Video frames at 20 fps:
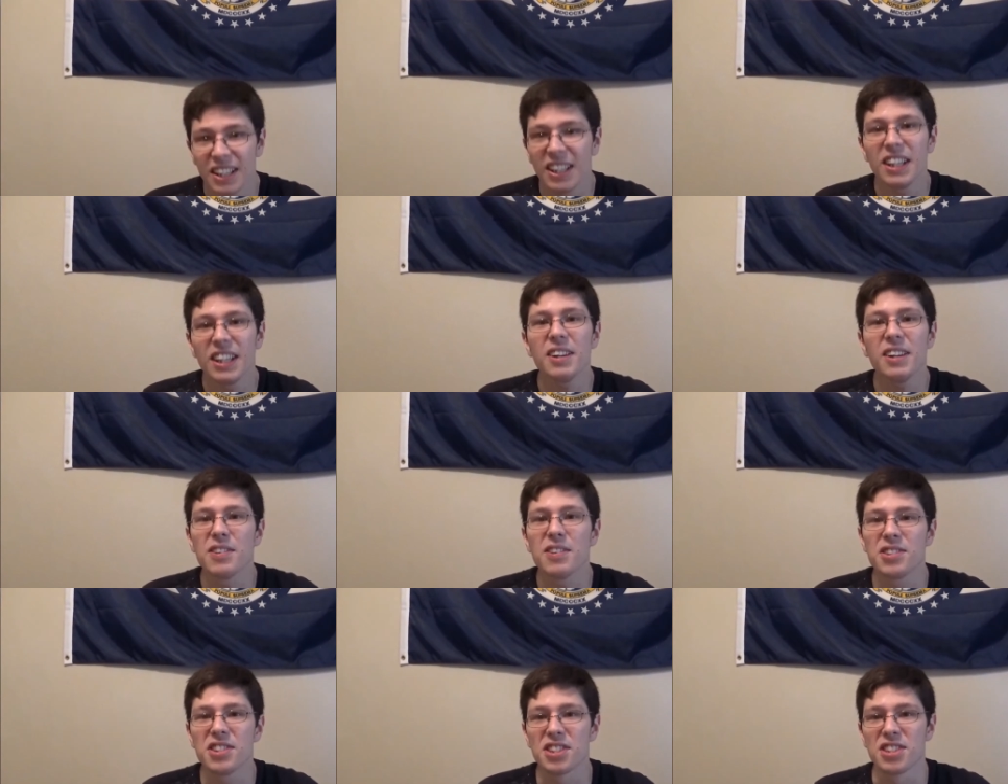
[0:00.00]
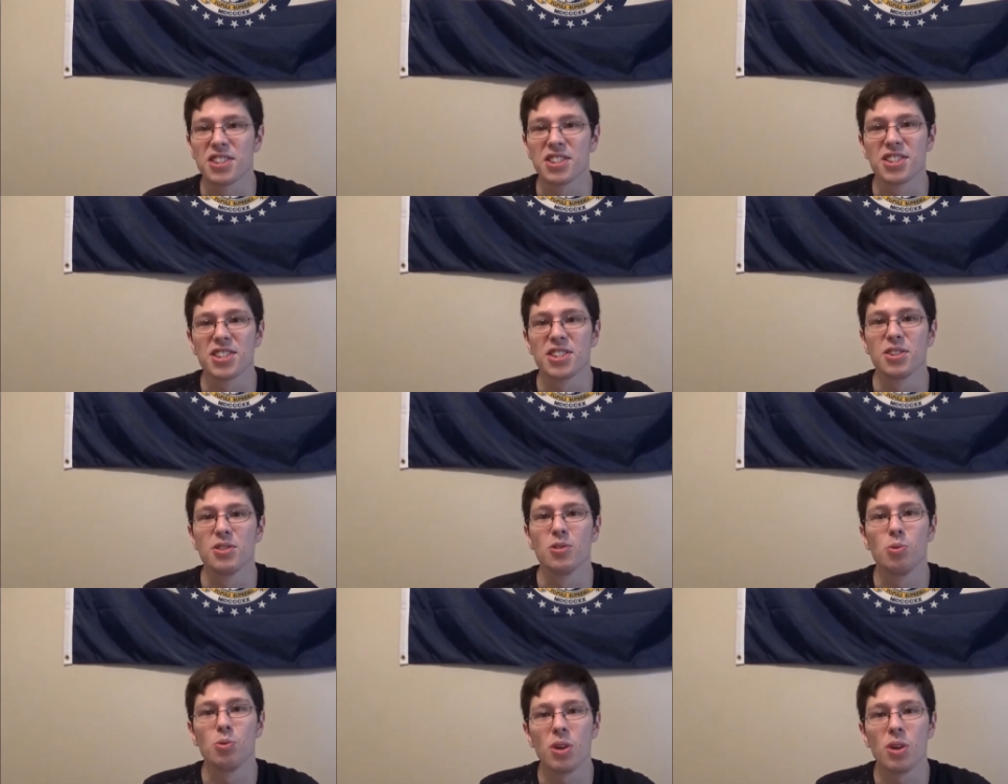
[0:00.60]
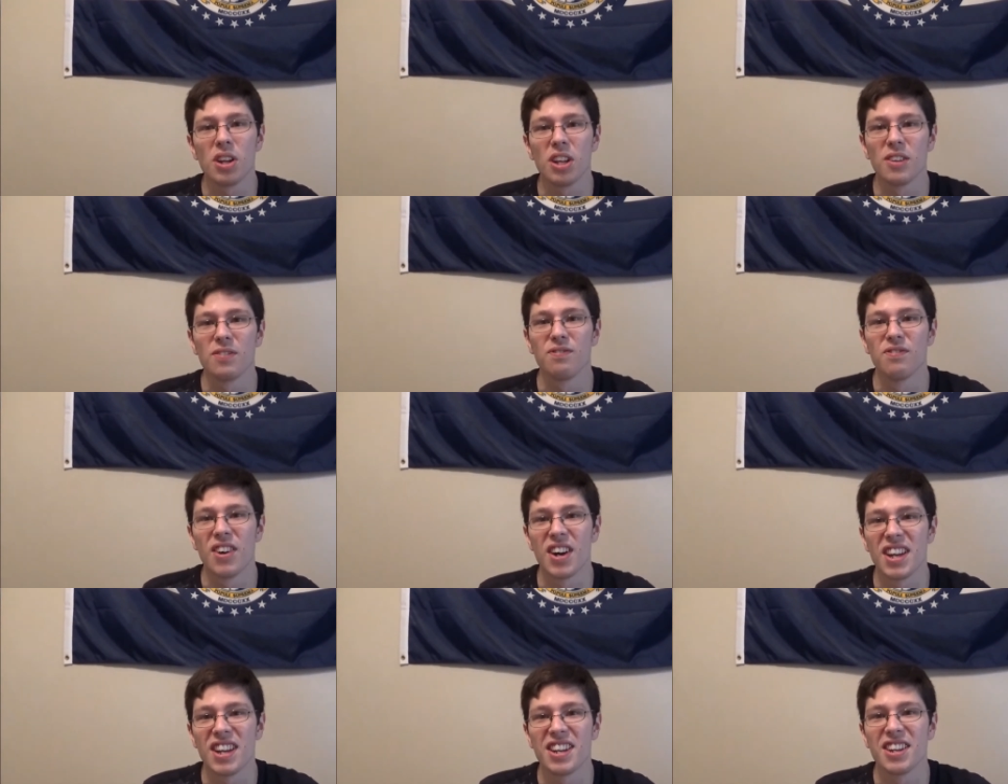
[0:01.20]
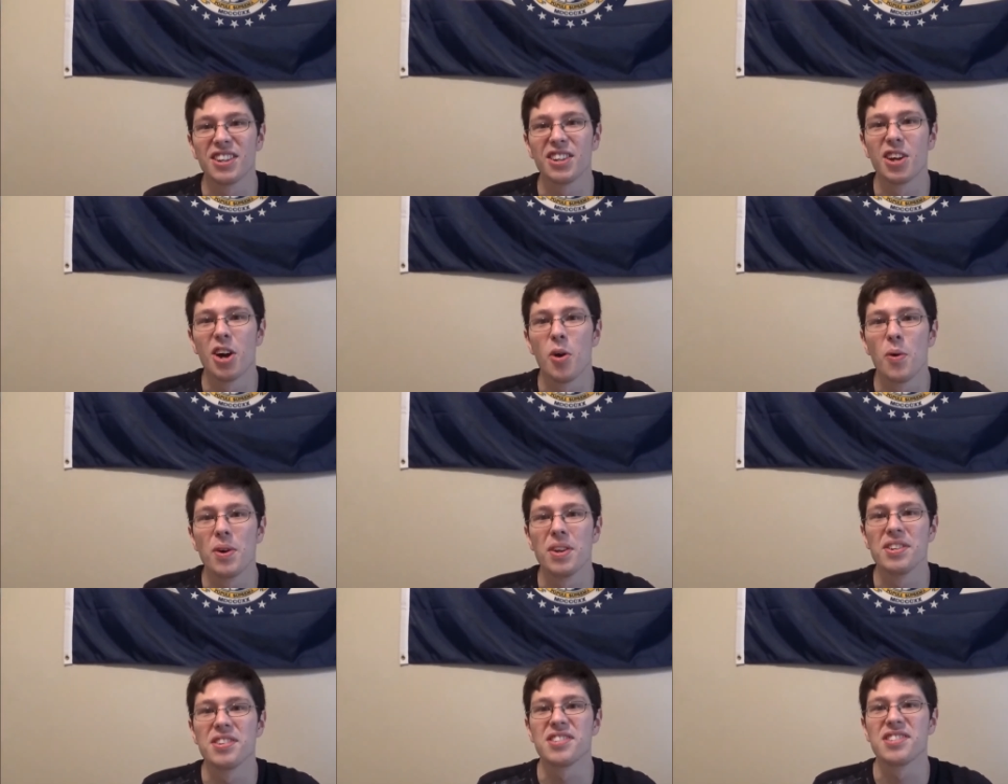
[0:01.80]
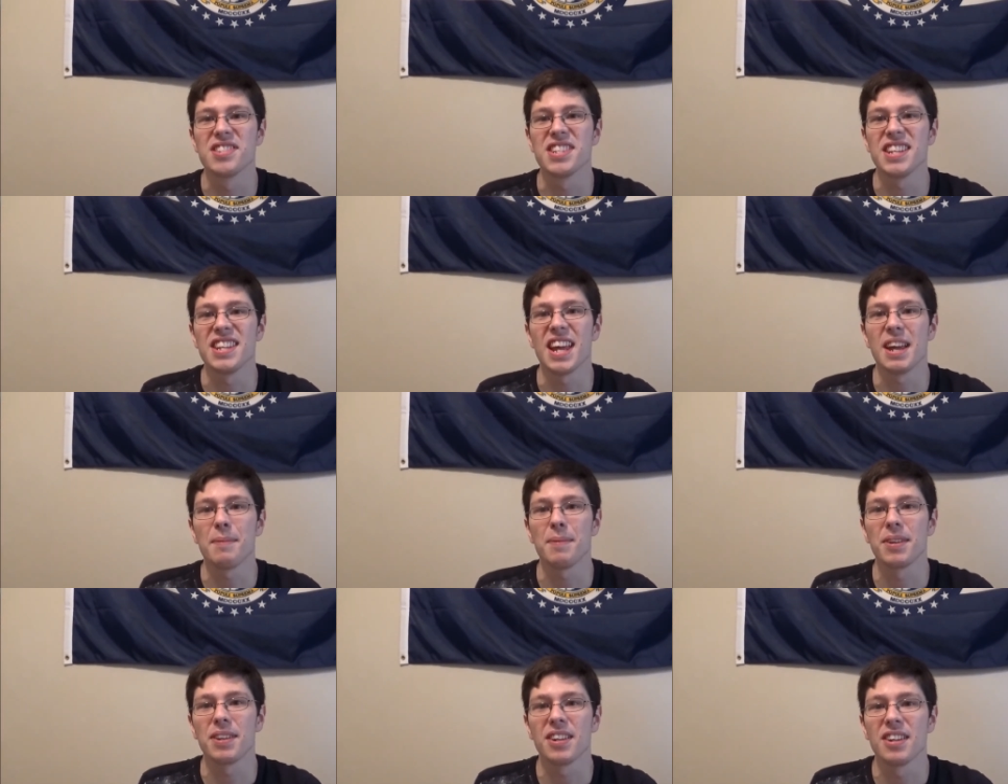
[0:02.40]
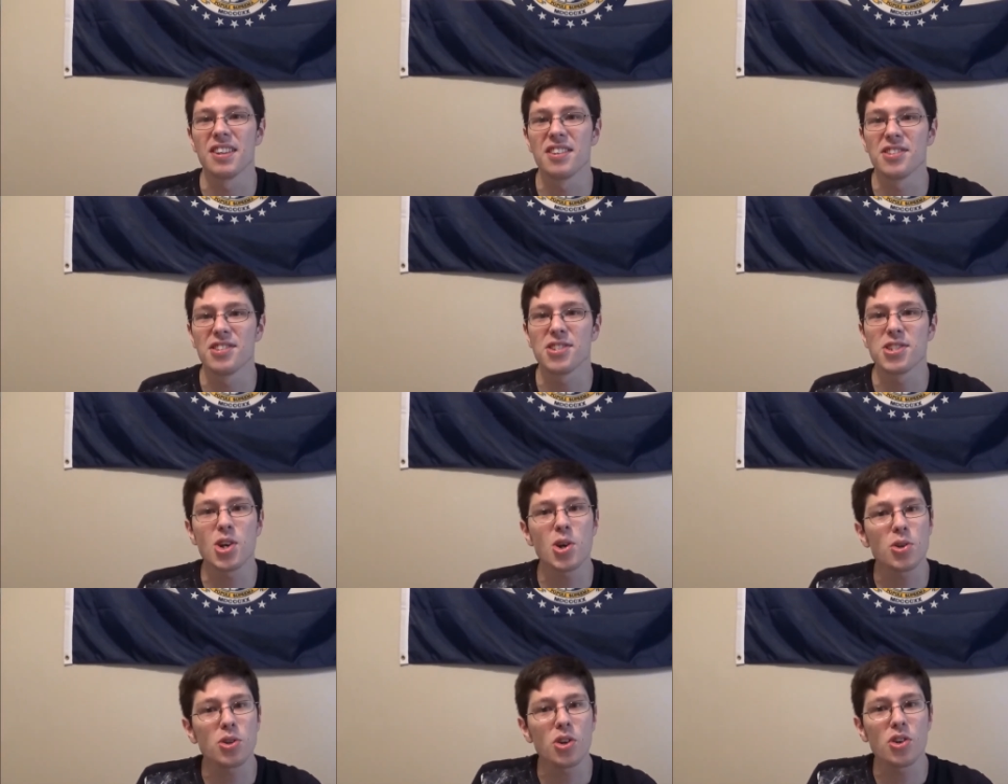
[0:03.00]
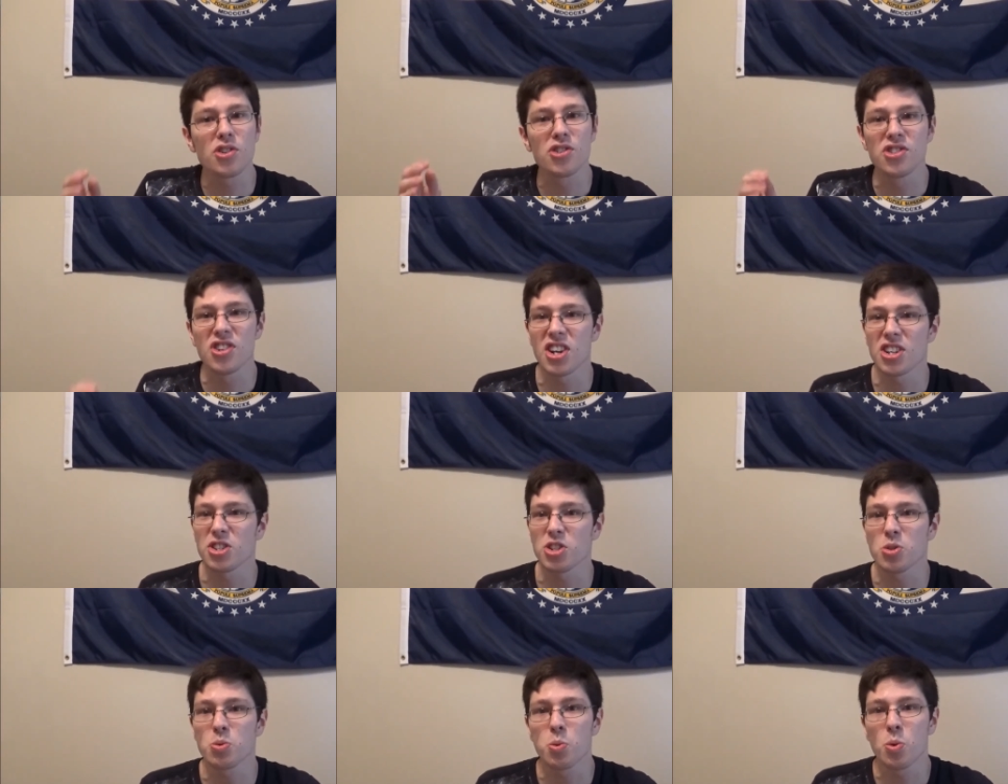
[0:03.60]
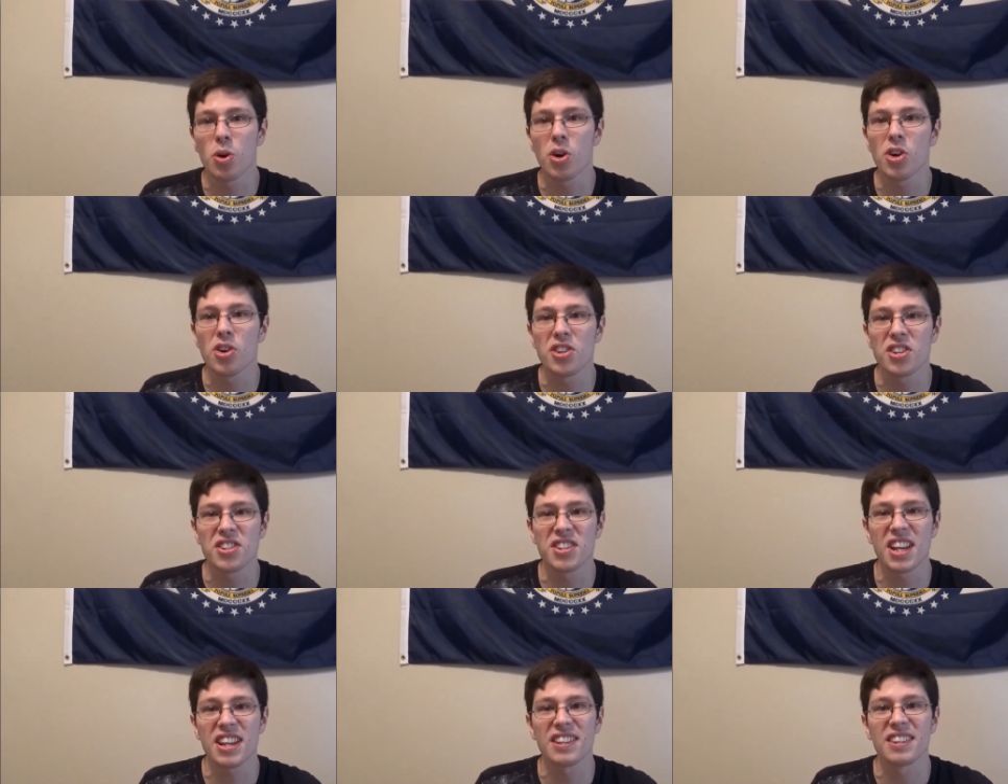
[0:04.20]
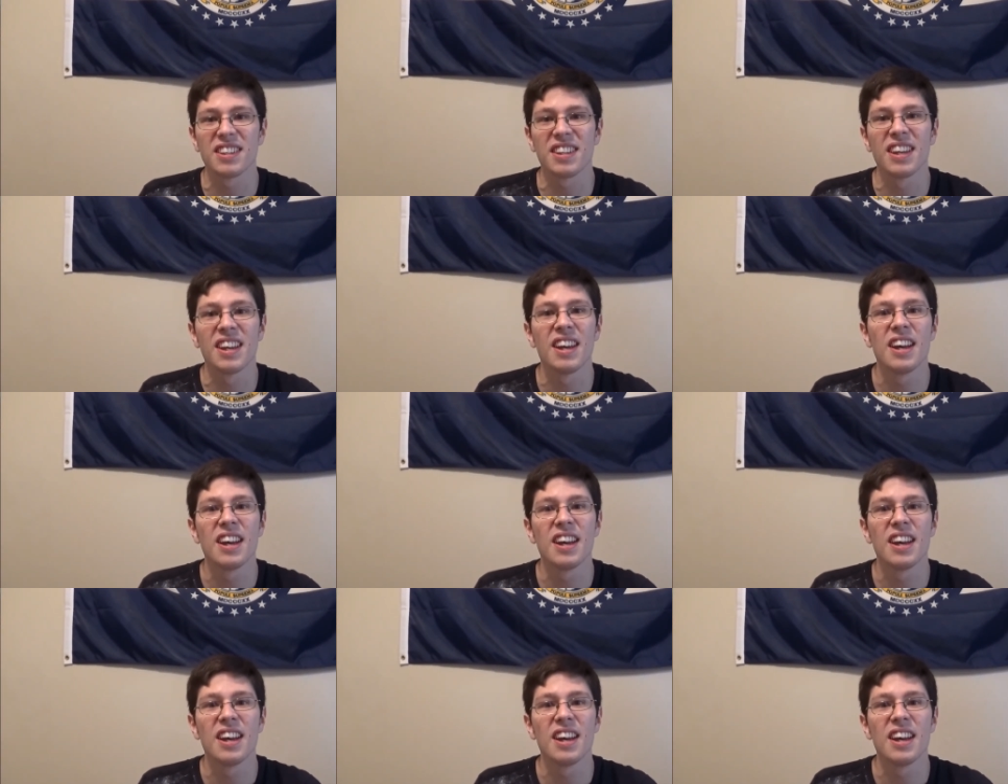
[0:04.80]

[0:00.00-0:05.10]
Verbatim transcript: It was just really funny to go and see that because So-So Justice Warriors is that...